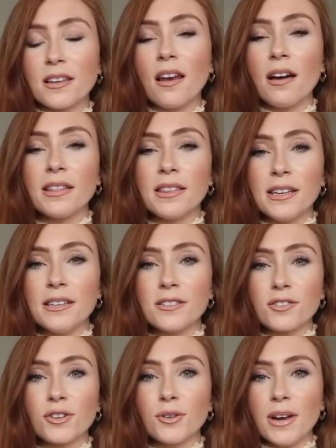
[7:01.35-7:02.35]
I like these
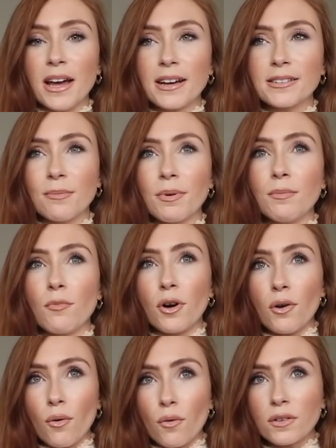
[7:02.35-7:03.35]
crew necks a bit
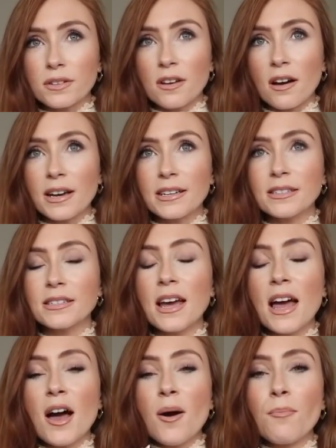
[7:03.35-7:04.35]
more oversized,
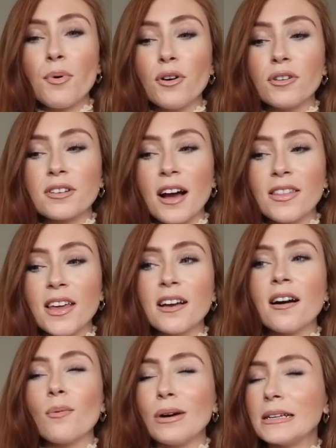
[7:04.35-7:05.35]
but I
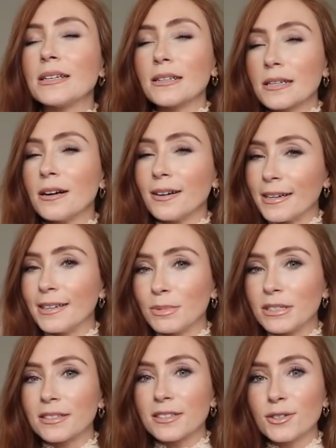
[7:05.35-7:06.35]
think I went a tiny
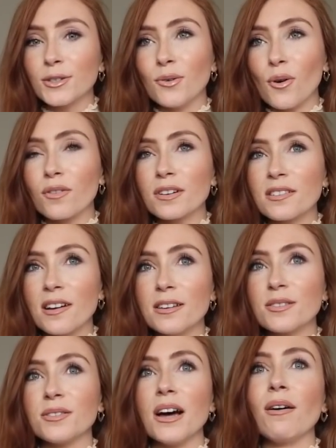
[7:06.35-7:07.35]
bit too
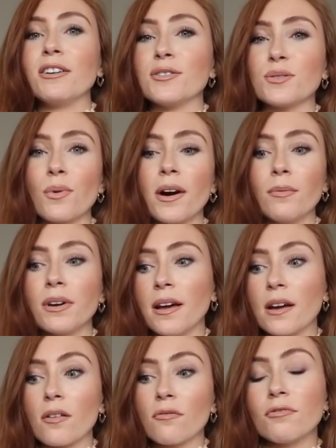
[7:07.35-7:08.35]
oversized. So now I just wear it with
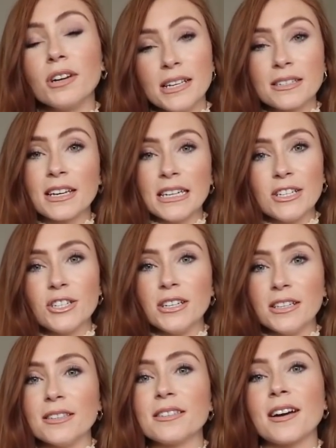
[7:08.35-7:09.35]
like really skinny
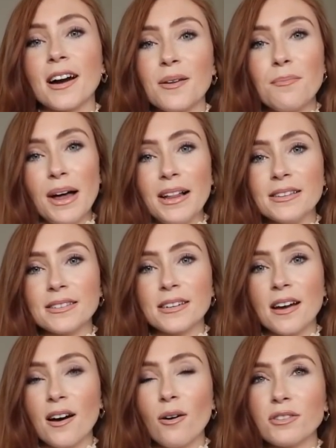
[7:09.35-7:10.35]
jeans to kind of balance
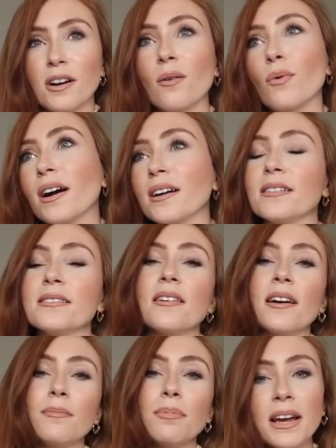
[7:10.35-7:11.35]
it out. And I wear it
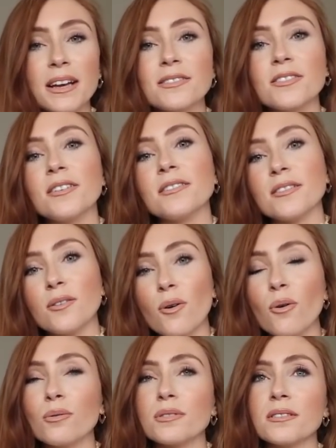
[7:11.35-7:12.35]
inside blazers and
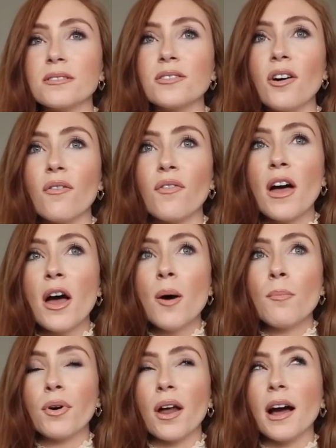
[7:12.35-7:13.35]
coats and
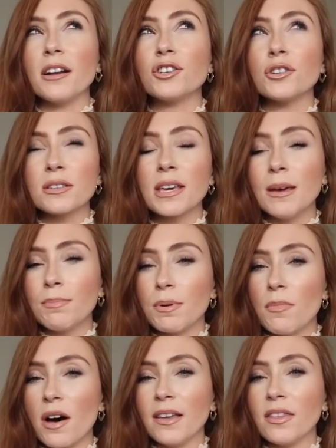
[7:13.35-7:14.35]
stuff. But just keep
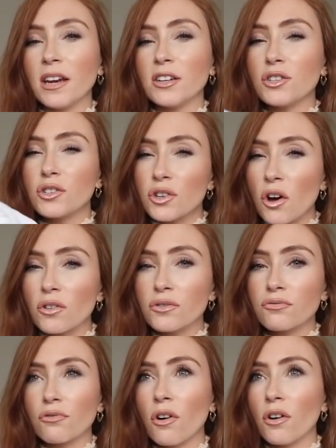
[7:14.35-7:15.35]
in mind that it
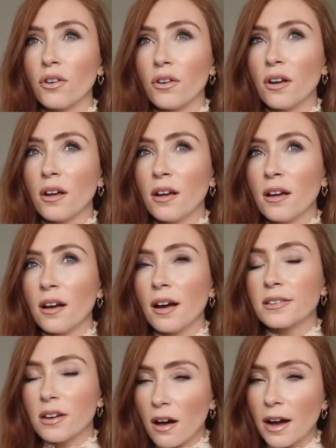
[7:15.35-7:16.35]
does run
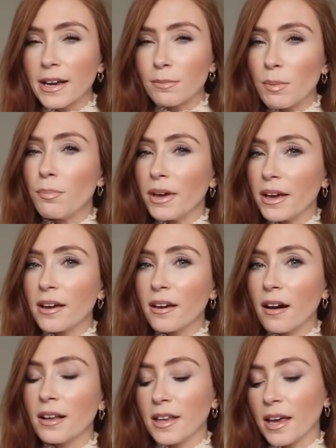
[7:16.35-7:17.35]
a tiny bit
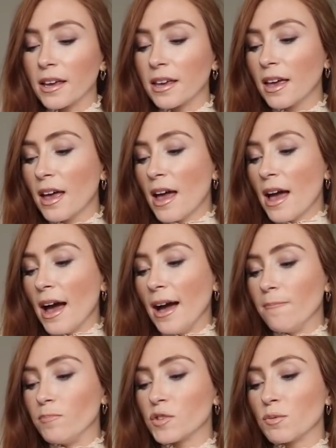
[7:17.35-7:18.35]
big, I think.
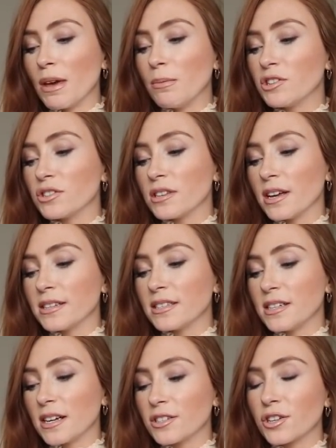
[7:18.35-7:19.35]
So maybe just like
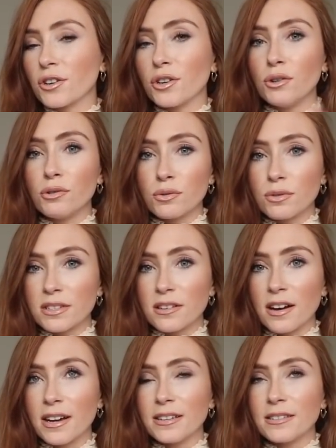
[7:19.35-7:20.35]
stick to your usual
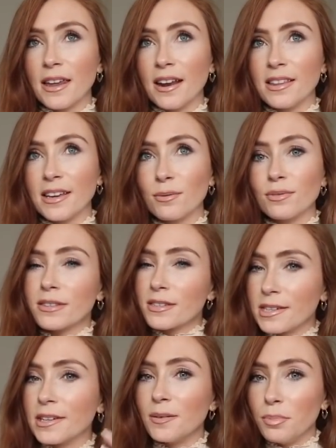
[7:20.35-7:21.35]
size, and I think it will
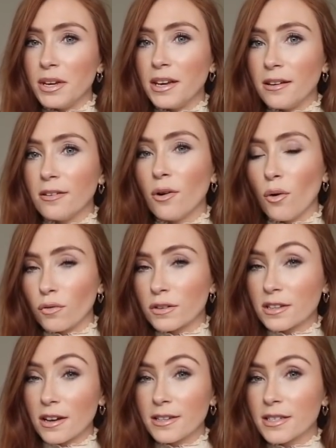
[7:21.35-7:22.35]
still be
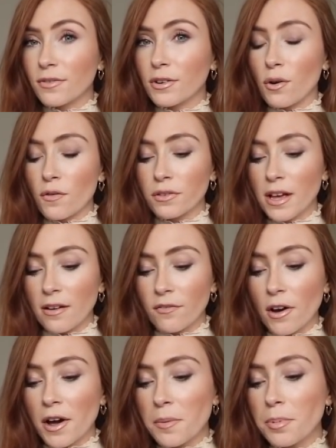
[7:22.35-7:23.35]
oversized if you're going for that
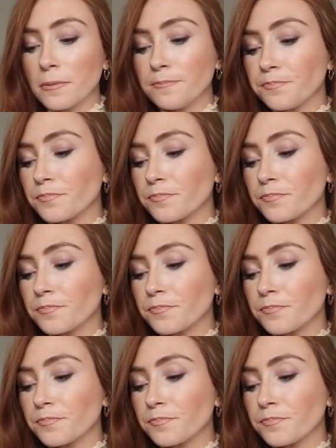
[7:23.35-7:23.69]
vibe.